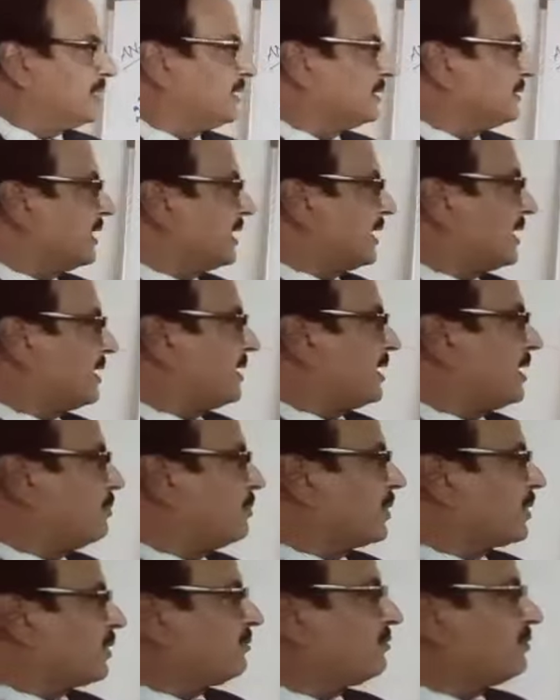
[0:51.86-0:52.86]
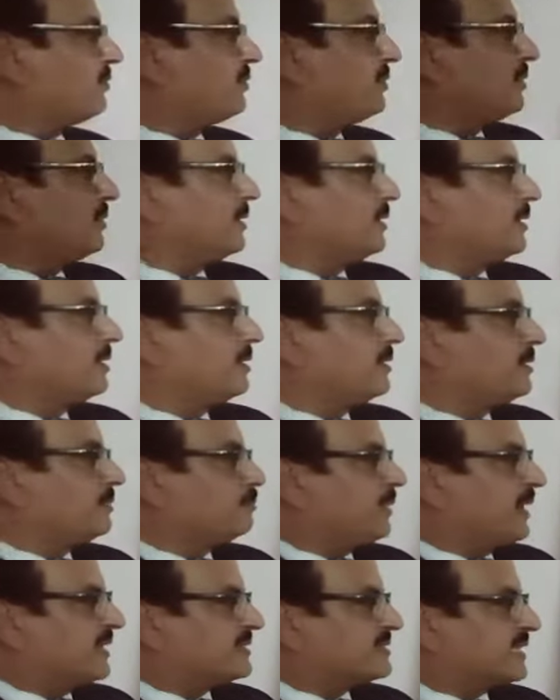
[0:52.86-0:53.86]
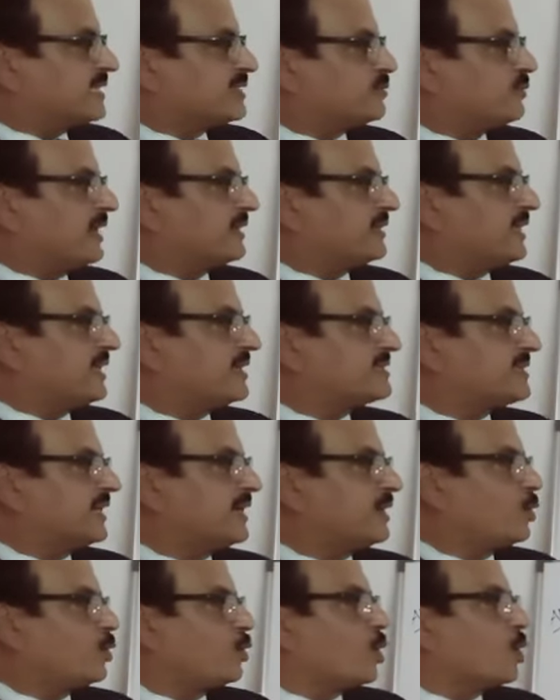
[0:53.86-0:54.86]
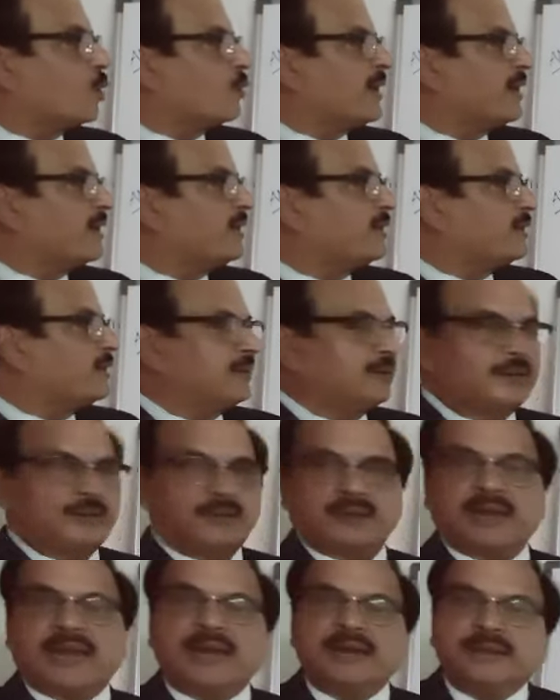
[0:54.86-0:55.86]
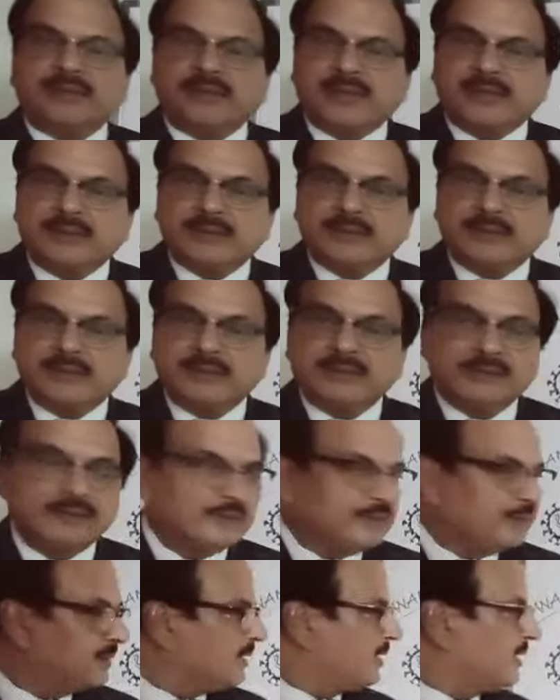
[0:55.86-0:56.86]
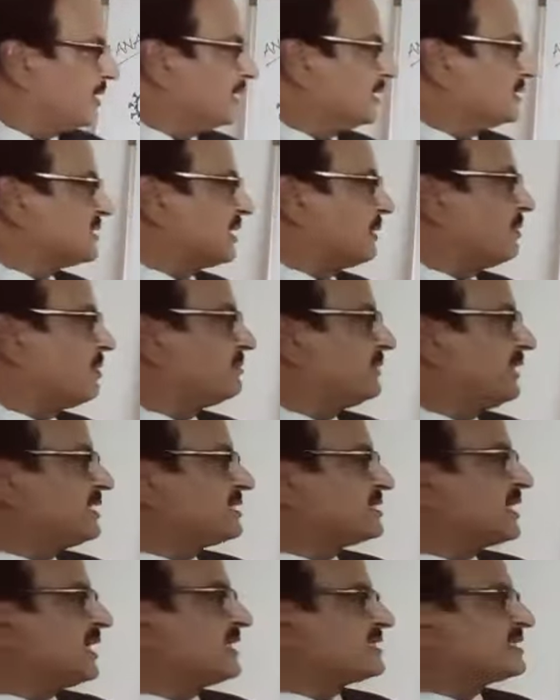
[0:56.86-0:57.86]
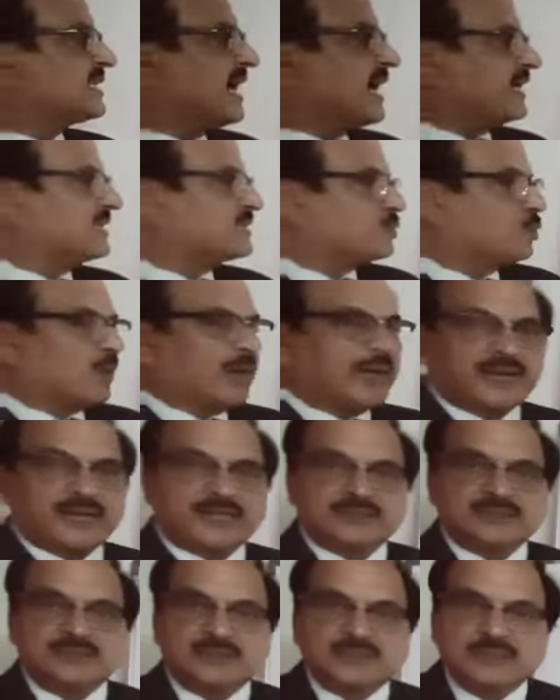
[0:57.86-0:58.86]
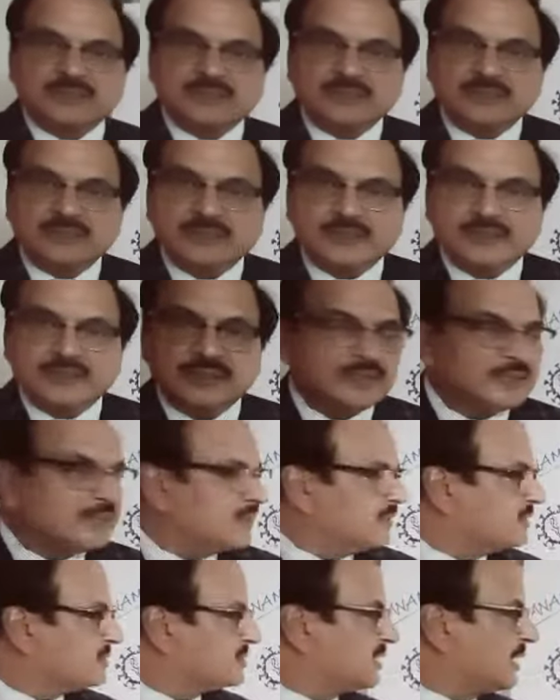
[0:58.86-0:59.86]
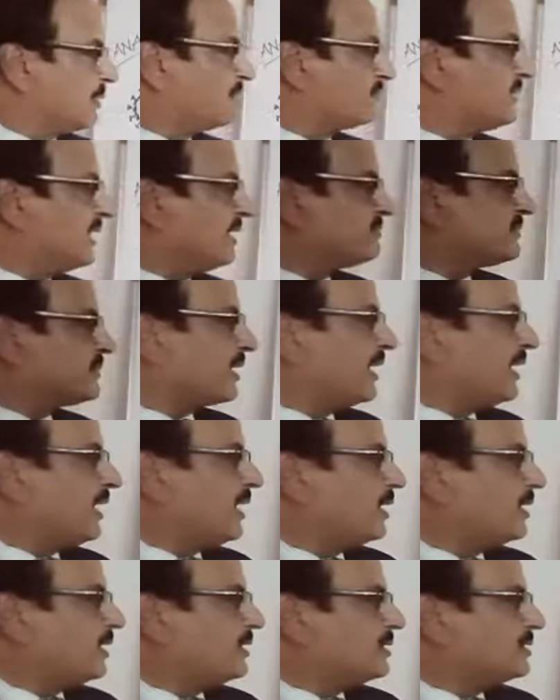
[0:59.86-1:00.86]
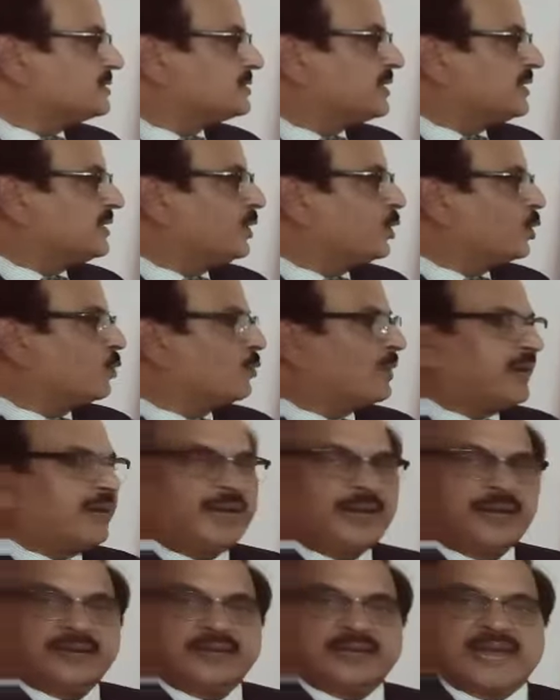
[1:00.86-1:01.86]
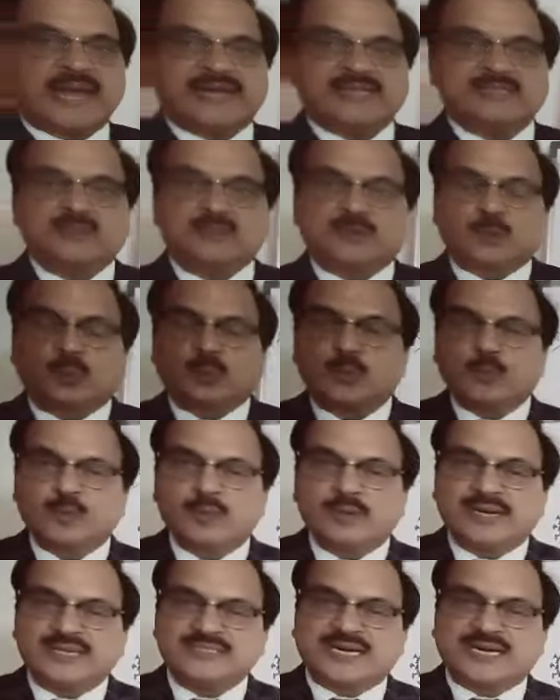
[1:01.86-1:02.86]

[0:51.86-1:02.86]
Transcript: There are a number of places where they say COVID-19. Some of them say SARS virus. Some of them say CoV-2. Let's